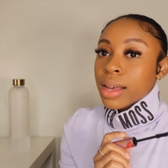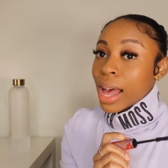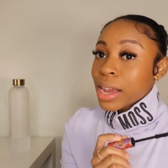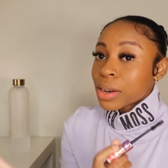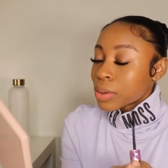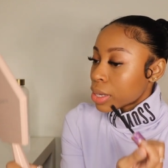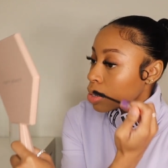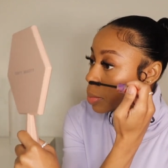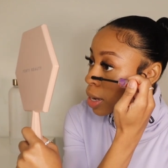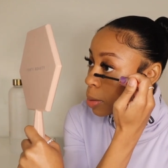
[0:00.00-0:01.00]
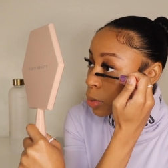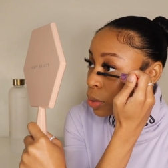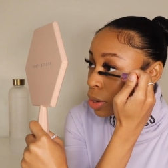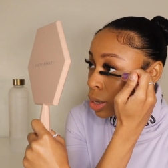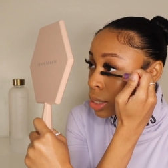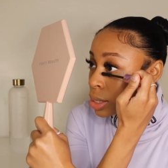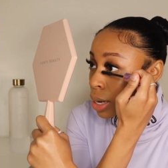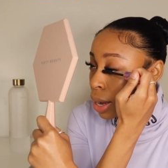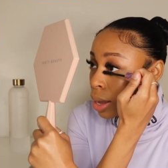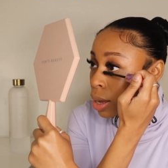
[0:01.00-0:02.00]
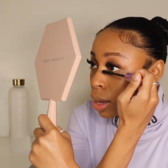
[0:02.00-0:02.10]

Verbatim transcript: Kaya, don't kill me. I'm gonna order it tonight.